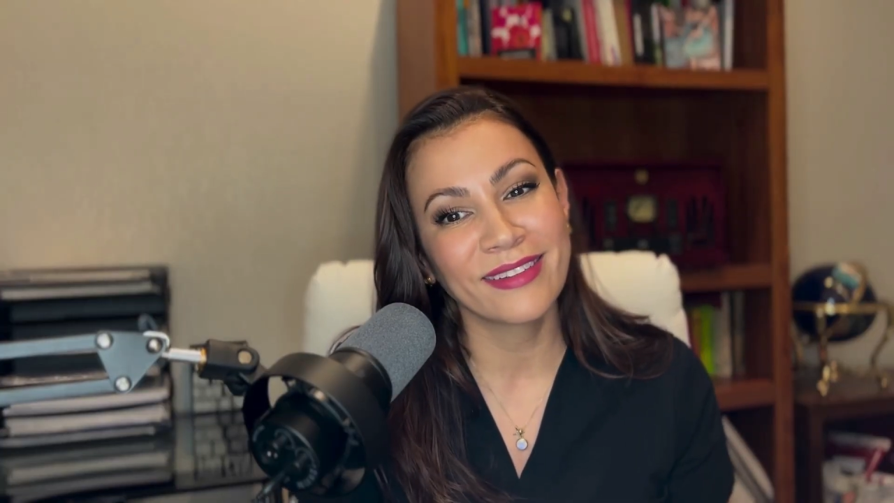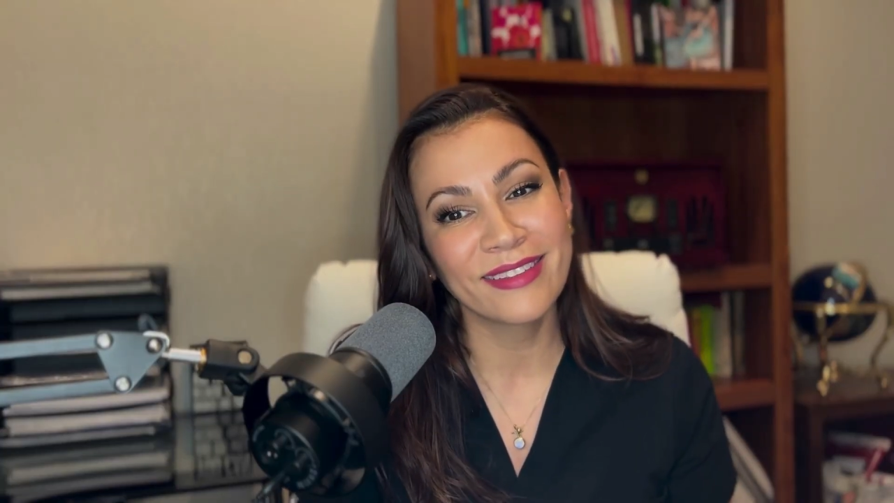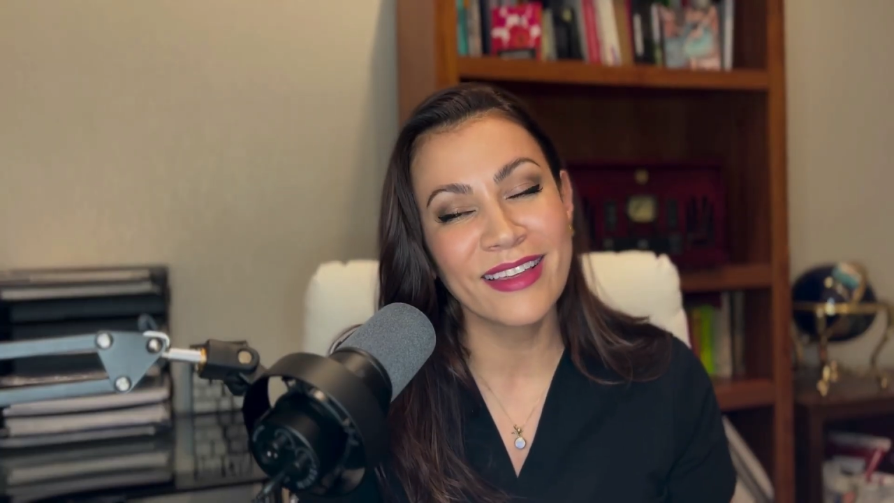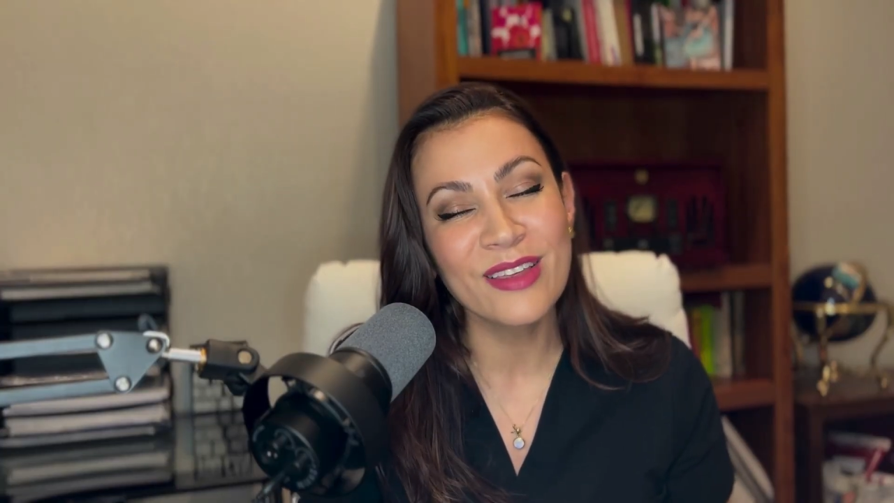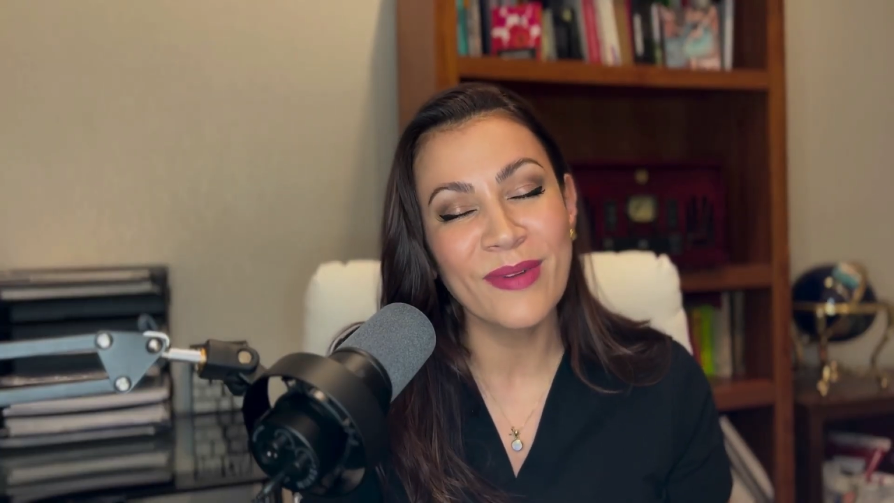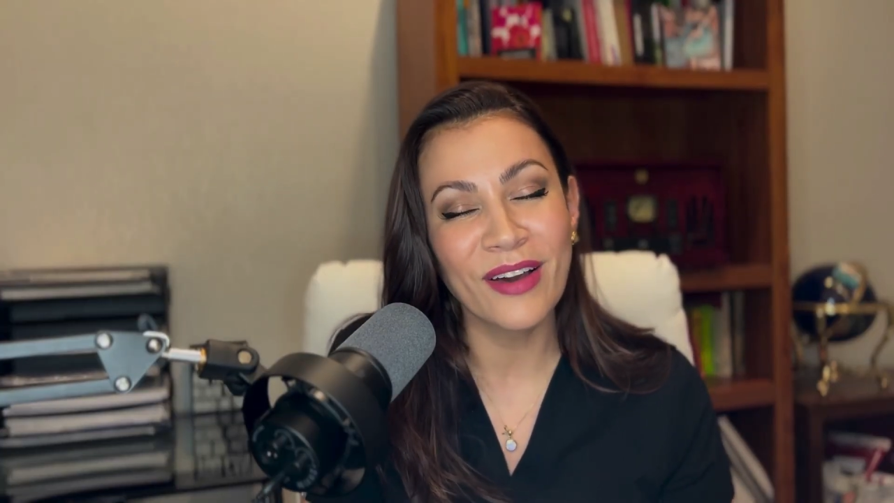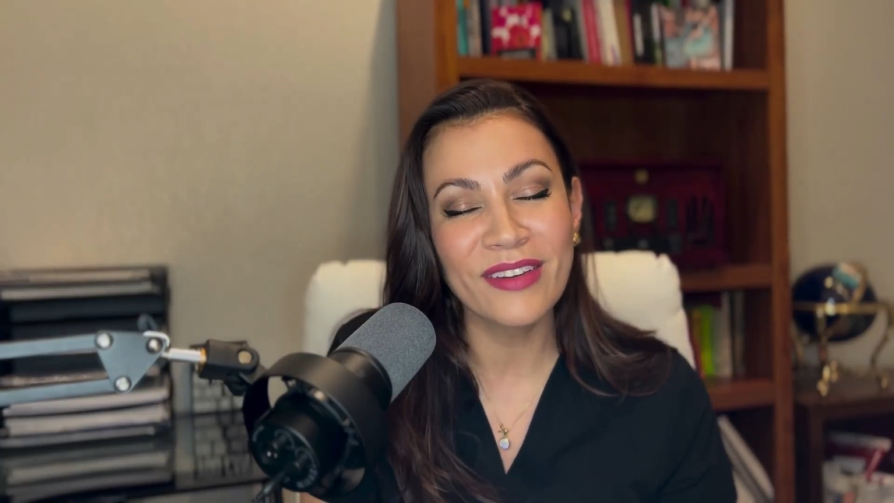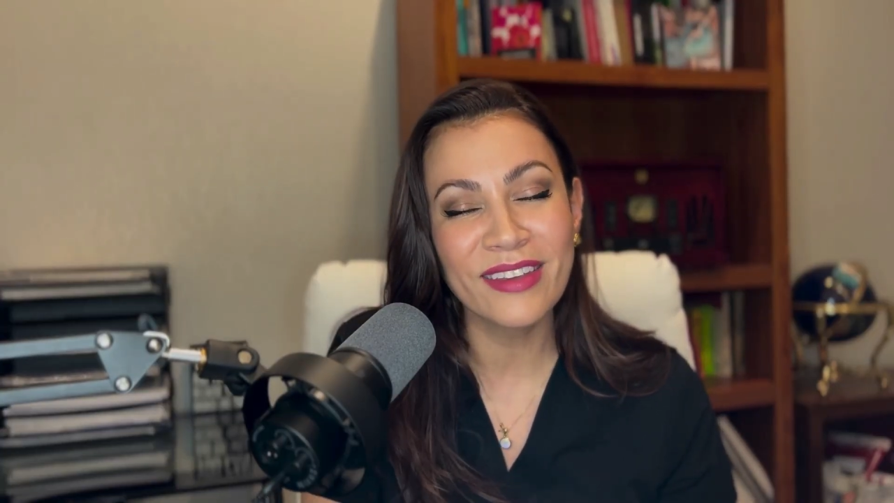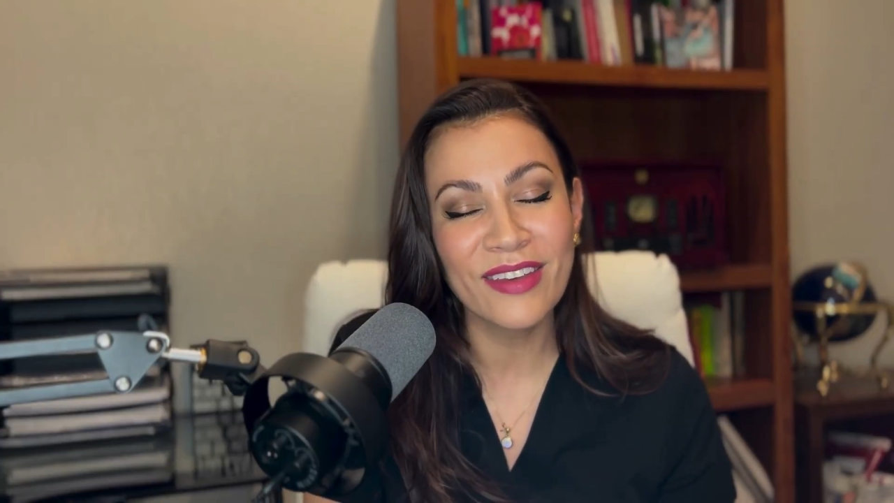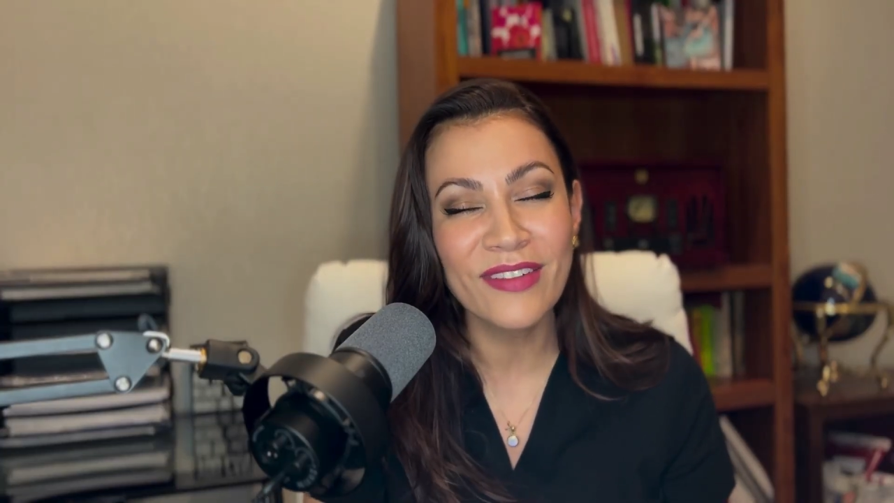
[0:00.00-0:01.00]
Think
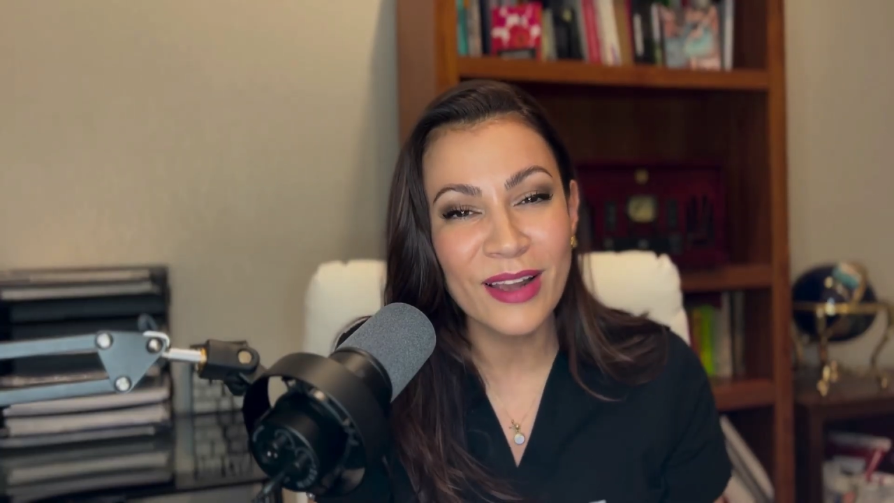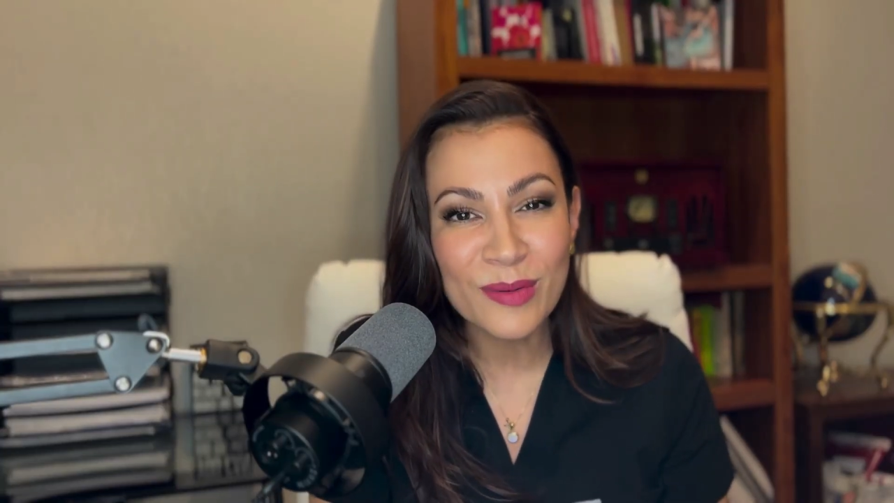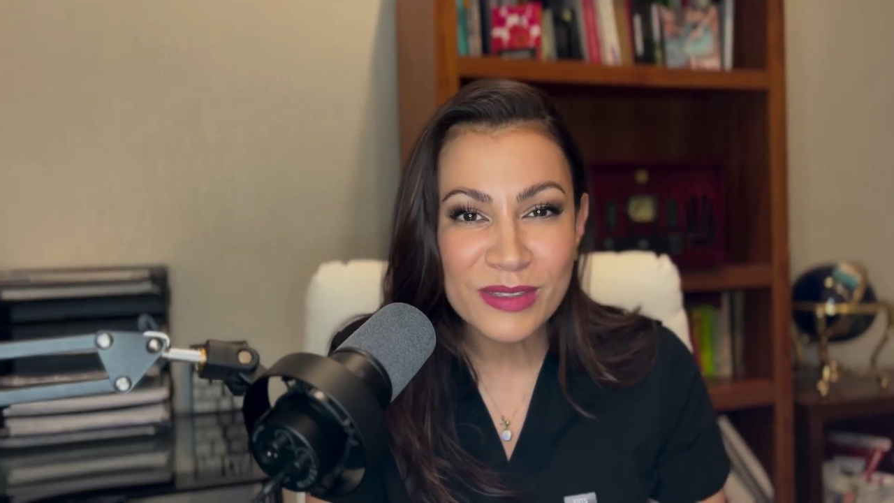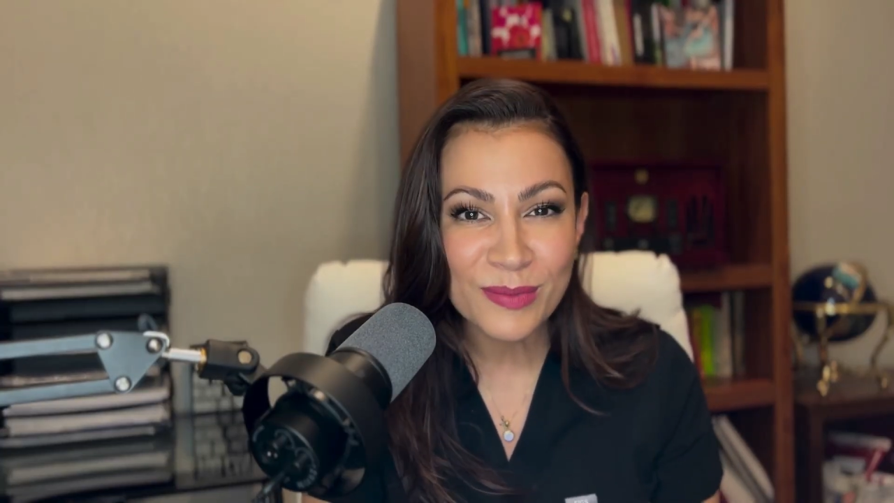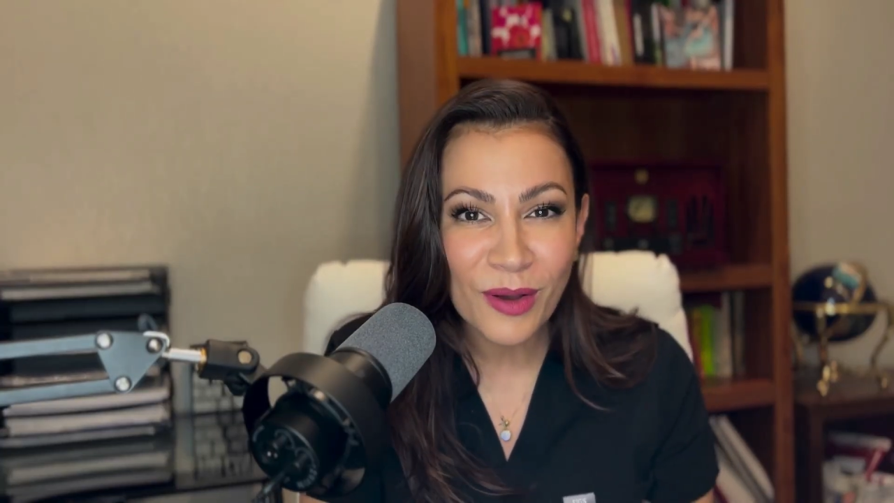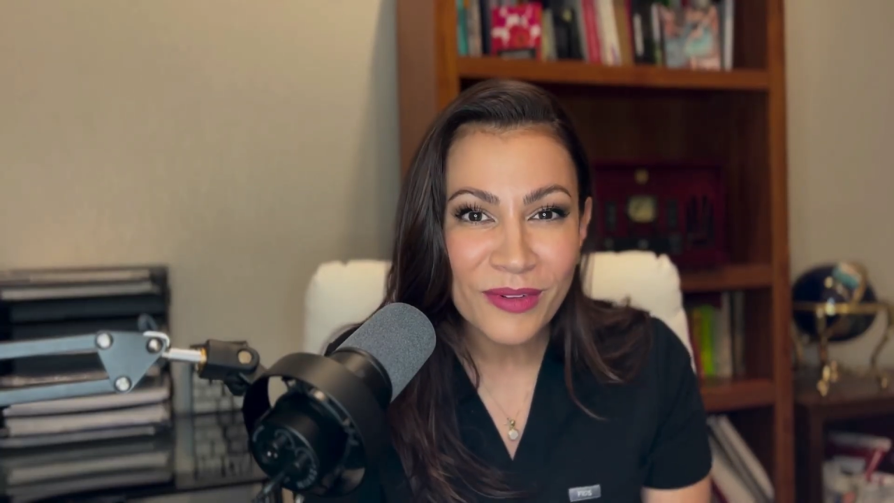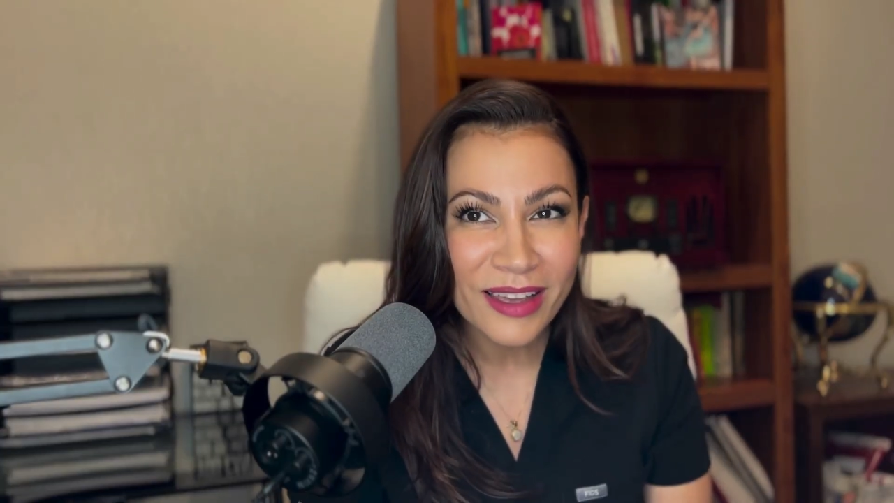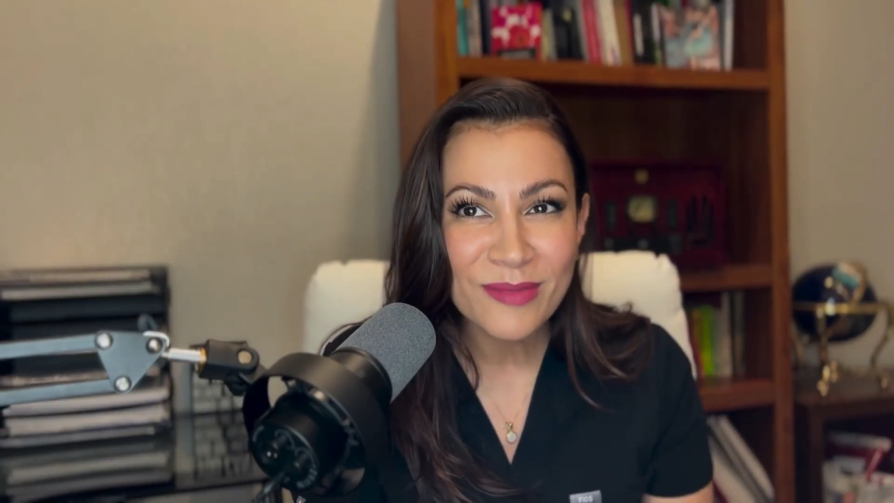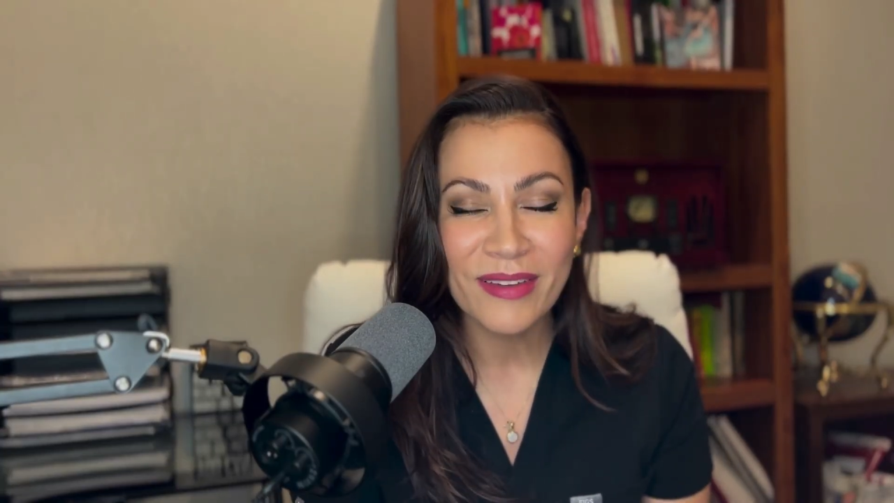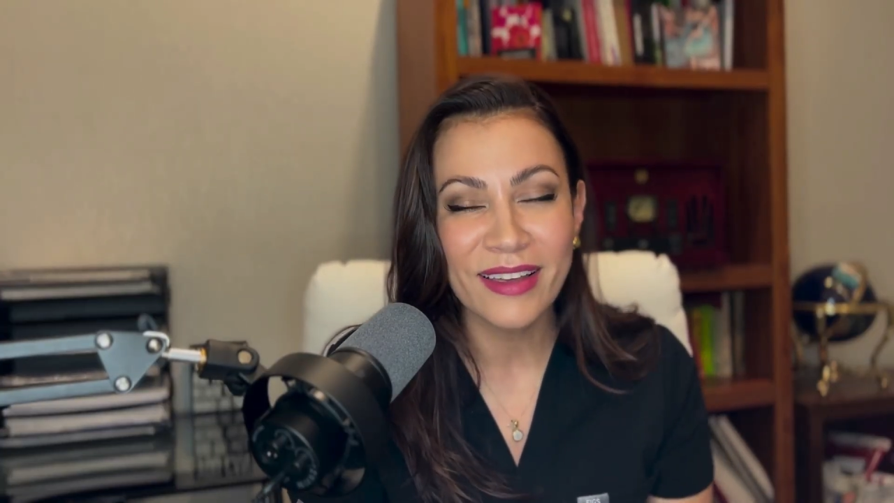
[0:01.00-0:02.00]
about giving up
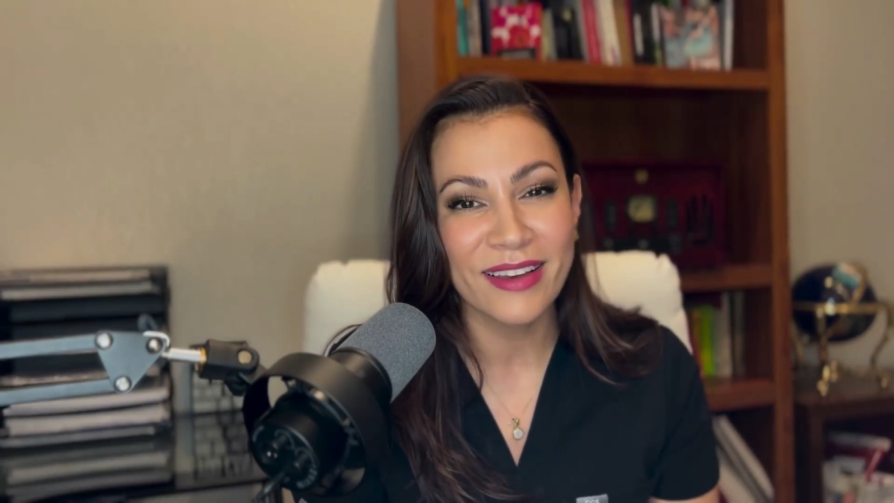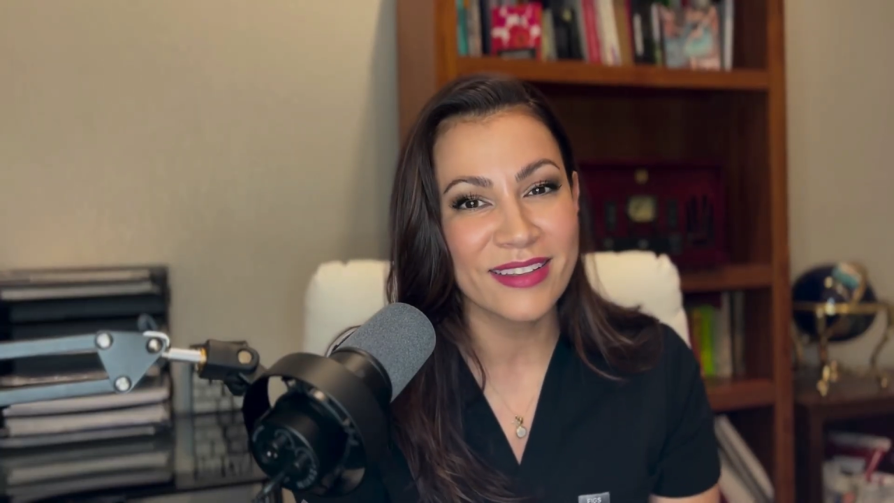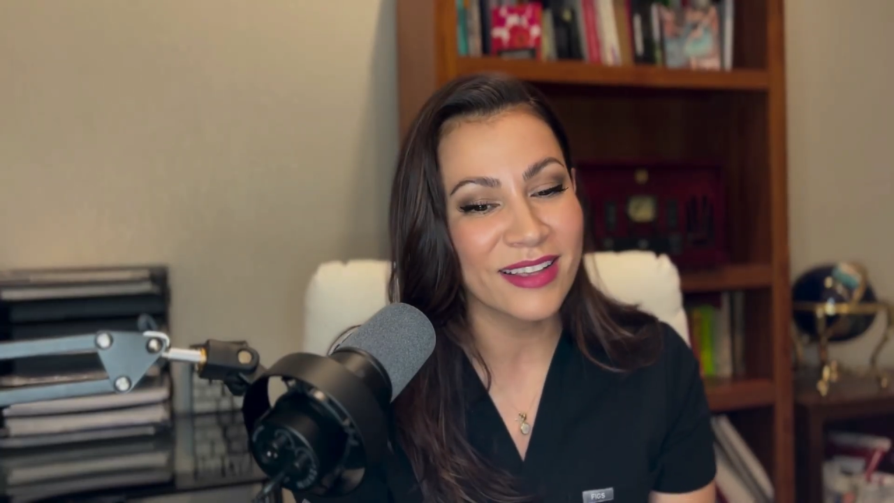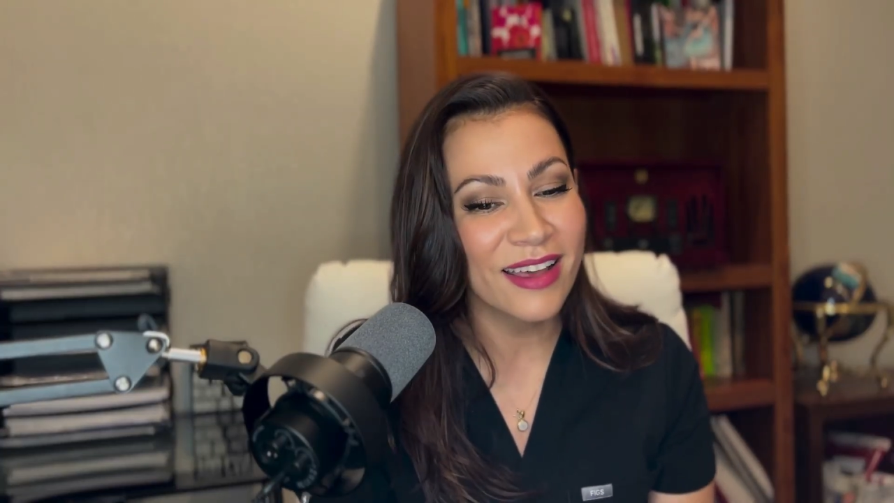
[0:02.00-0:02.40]
smoking, because